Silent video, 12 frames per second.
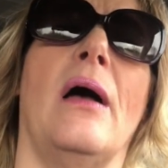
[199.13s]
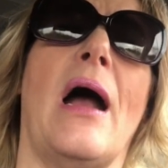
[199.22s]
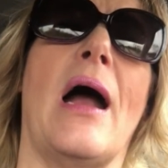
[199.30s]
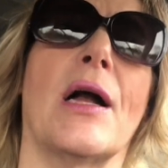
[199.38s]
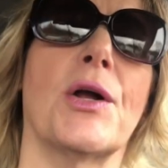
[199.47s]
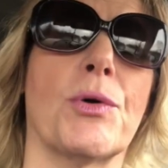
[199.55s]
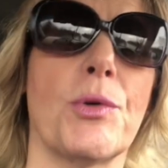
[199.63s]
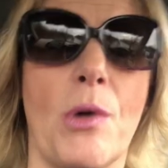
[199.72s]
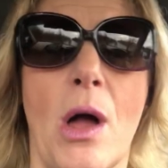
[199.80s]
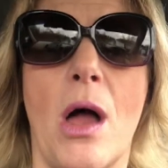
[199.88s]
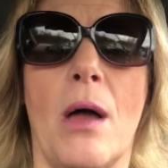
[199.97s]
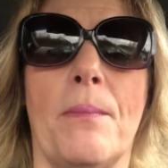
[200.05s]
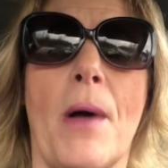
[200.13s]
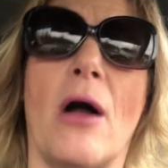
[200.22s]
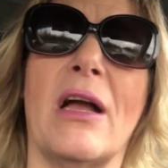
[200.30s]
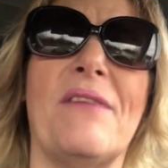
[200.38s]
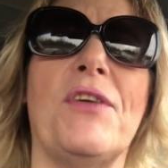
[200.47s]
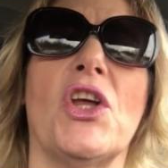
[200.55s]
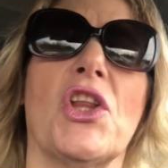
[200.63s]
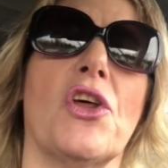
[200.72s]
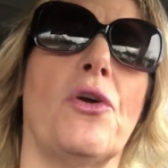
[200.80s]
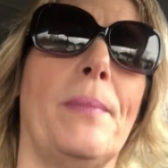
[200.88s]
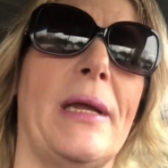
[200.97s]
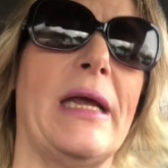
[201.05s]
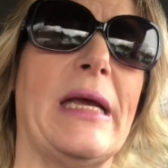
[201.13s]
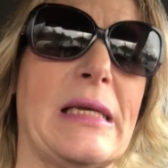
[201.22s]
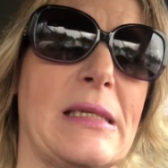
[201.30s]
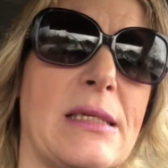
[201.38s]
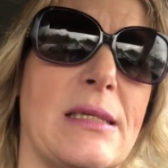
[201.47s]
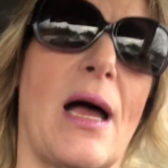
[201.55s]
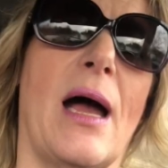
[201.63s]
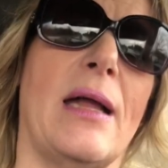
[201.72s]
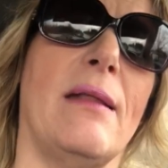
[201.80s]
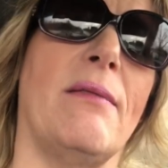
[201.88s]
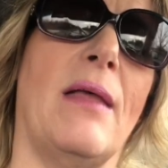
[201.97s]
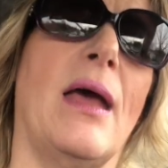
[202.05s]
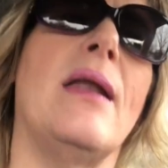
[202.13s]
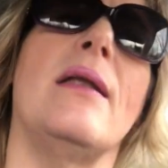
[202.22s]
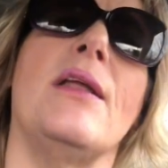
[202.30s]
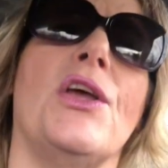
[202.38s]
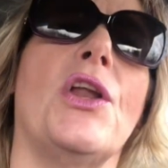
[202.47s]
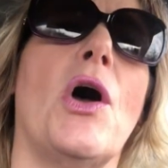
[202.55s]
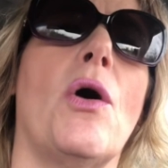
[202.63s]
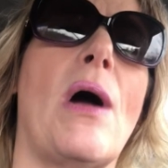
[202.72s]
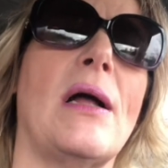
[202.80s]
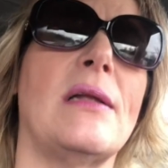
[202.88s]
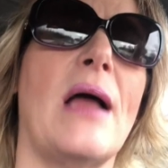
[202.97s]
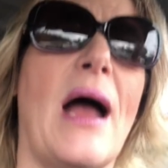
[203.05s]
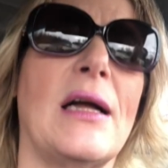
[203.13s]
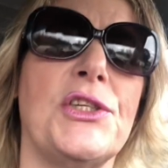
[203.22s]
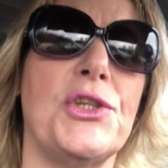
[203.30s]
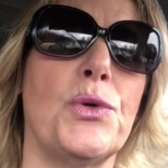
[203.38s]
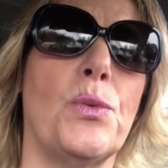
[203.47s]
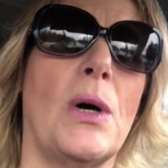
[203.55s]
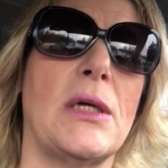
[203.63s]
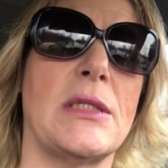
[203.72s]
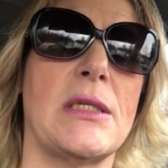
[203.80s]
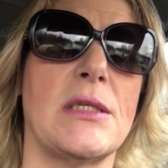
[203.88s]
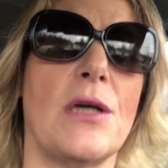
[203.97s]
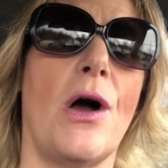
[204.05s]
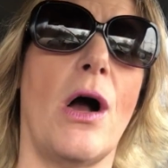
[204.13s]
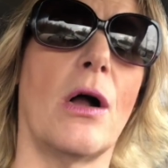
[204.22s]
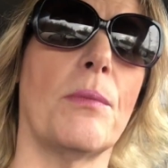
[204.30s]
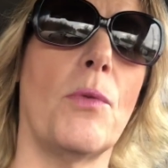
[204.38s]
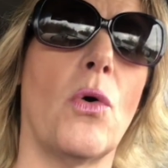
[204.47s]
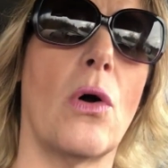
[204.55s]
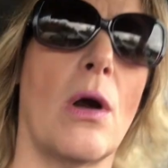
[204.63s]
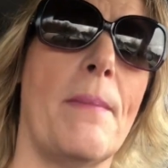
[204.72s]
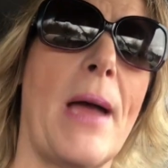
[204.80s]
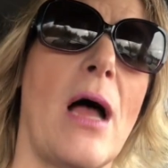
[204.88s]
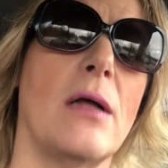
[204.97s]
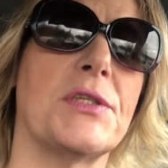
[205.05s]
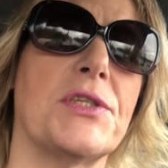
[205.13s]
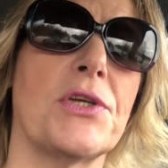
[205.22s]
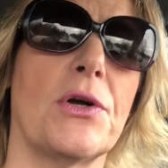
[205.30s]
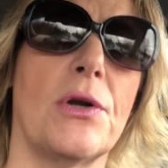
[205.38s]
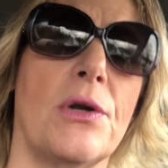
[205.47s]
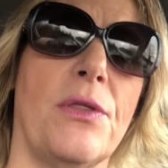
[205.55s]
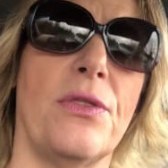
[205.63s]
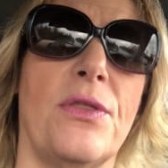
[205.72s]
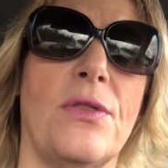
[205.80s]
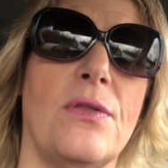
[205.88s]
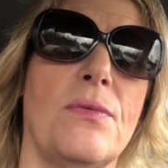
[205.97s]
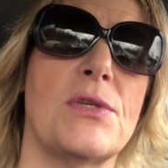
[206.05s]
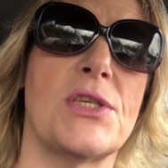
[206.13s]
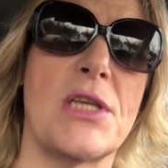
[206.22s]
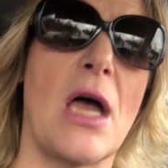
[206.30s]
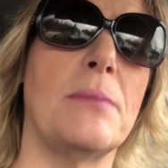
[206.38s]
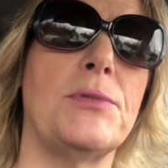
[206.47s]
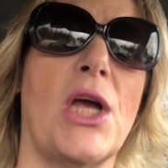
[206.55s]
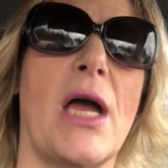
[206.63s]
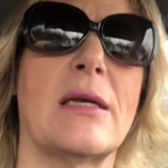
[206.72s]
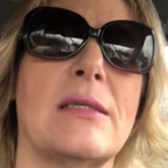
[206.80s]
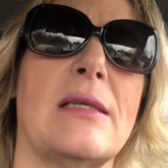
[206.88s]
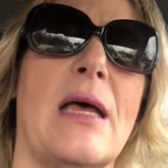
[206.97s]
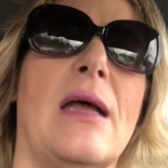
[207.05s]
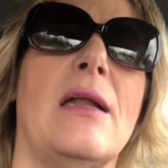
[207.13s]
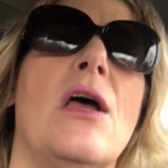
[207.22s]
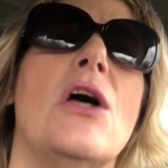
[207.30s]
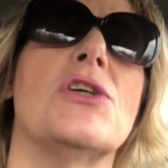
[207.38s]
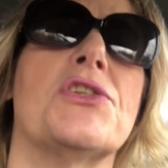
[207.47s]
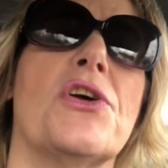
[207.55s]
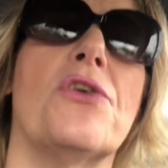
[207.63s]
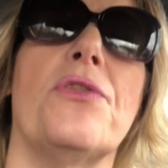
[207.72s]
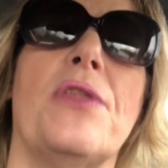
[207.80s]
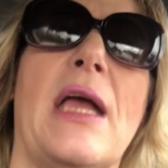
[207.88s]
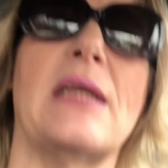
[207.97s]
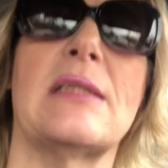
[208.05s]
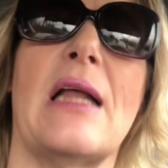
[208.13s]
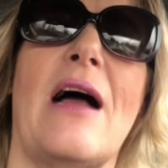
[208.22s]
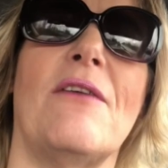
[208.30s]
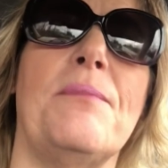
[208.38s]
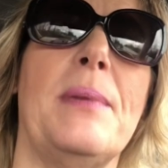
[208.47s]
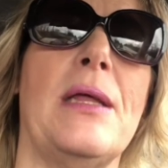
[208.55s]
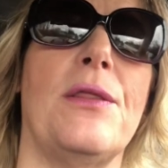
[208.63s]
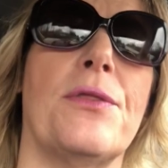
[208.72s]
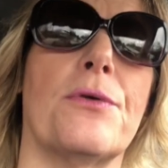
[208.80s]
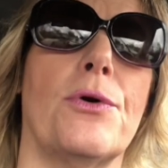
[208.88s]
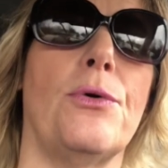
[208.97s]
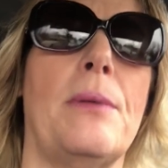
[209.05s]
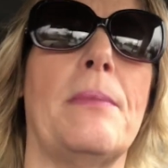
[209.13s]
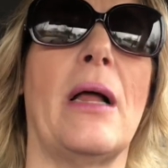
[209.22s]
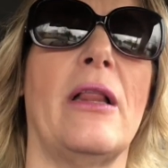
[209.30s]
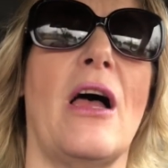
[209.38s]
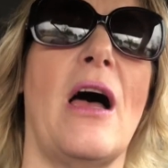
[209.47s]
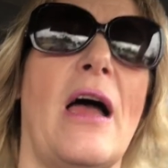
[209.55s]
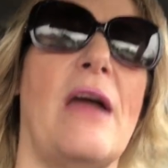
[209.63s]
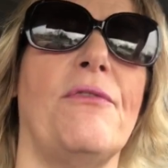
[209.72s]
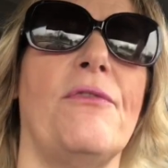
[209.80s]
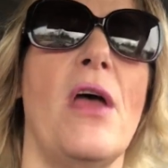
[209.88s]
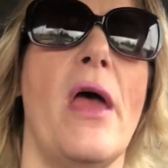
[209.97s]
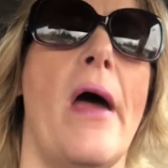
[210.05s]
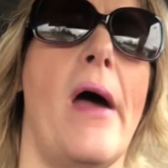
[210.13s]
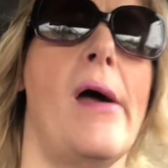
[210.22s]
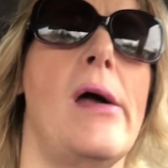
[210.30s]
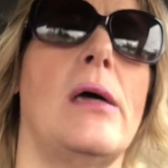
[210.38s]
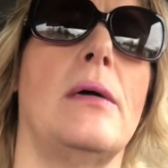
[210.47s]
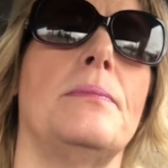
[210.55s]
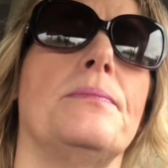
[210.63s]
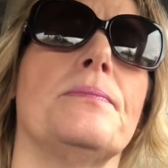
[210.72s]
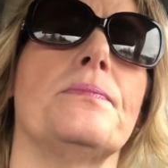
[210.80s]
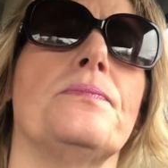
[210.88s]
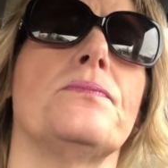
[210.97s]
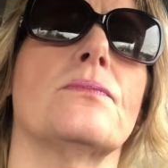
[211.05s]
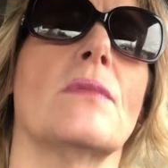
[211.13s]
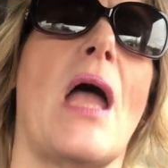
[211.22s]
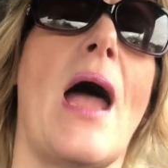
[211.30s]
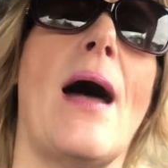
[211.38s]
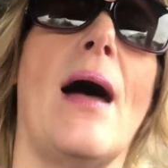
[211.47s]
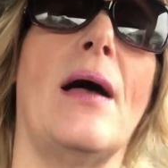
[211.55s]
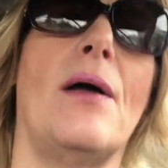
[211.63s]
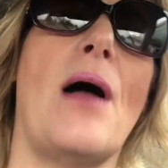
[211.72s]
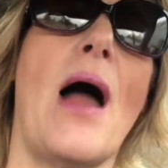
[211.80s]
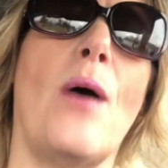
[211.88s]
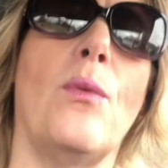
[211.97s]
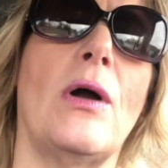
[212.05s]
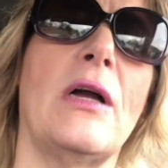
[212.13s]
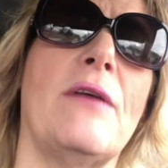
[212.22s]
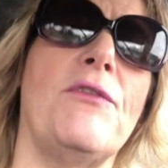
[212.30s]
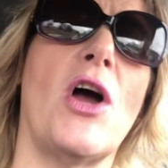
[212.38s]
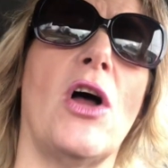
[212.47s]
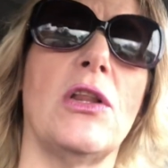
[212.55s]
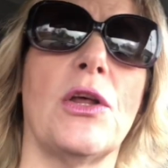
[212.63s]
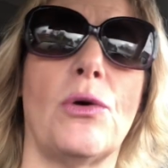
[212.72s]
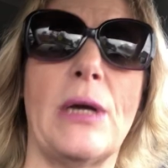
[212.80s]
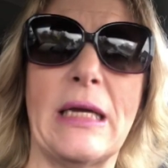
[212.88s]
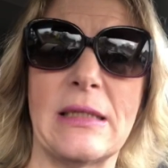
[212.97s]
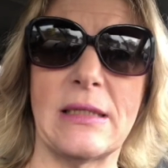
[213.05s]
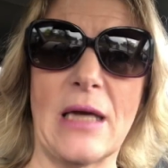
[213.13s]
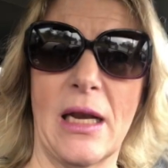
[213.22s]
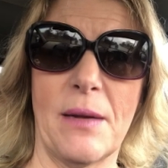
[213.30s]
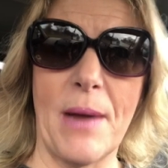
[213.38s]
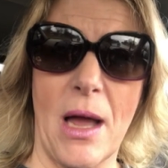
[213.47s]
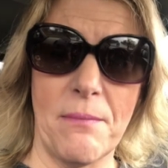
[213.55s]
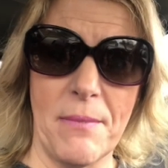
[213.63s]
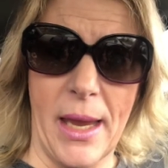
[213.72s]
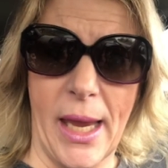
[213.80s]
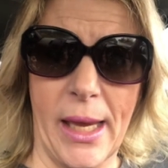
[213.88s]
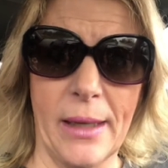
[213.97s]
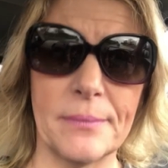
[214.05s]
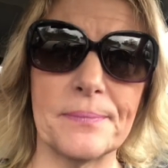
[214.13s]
I grew up, I'll give you a little bit of insight, and then, I do want to talk more about certain subjects, certain things that I've been through in my life. I will give y'all a little insight about me.